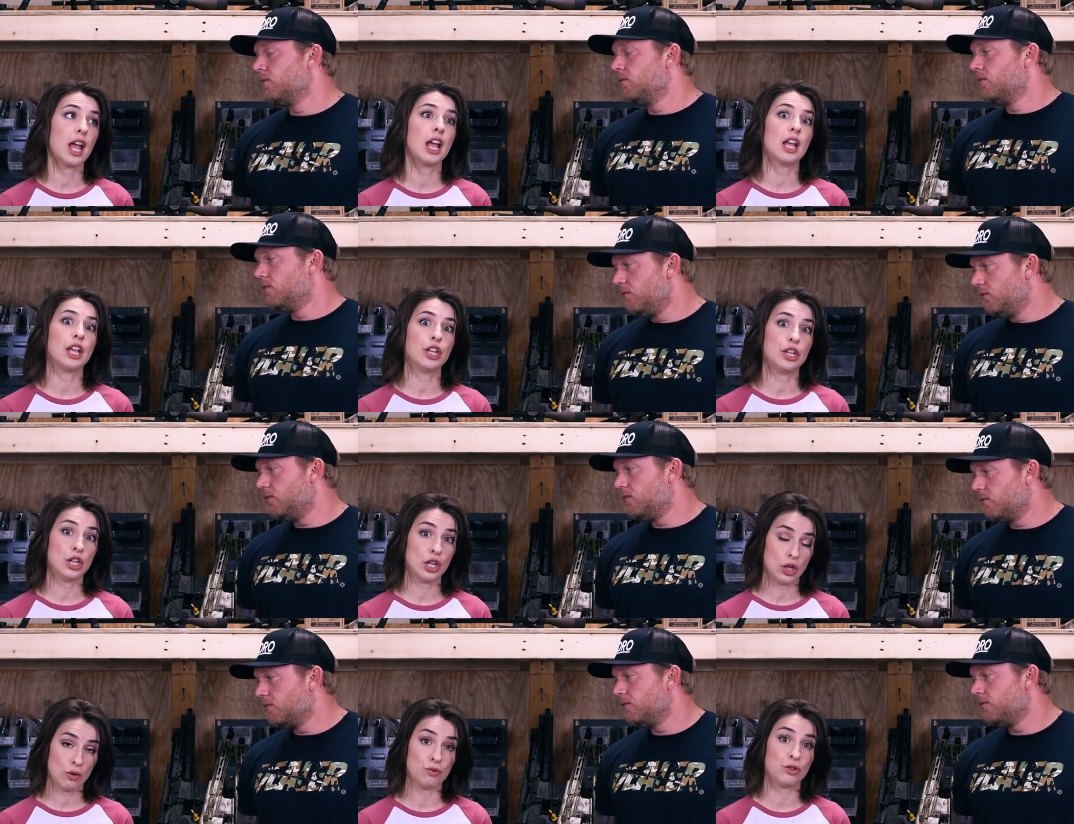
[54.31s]
Speaker 1: A
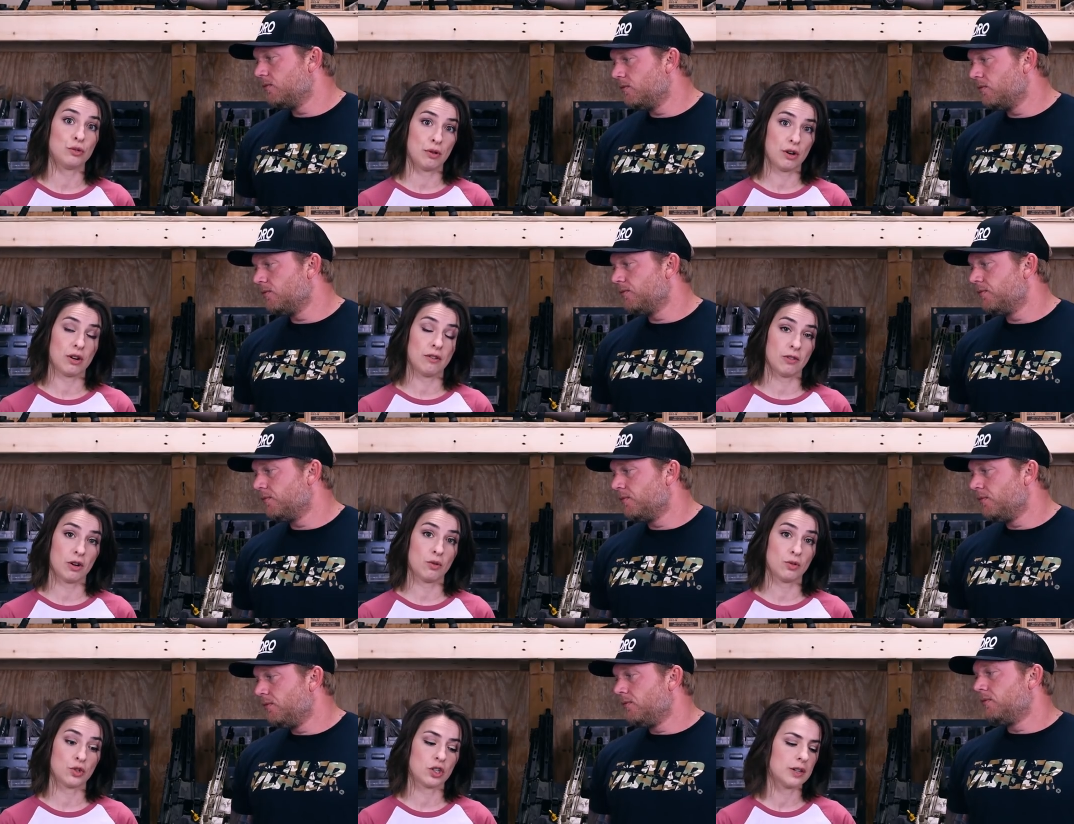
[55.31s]
huge part of our
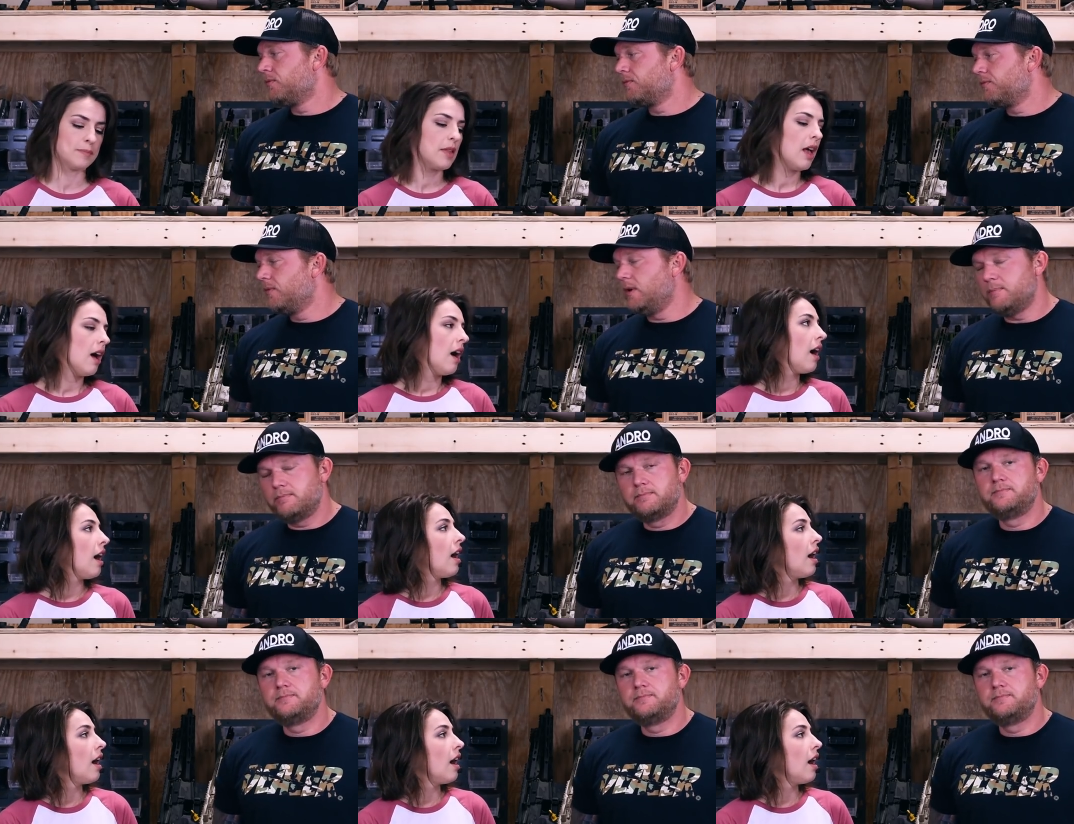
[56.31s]
culture. Yep.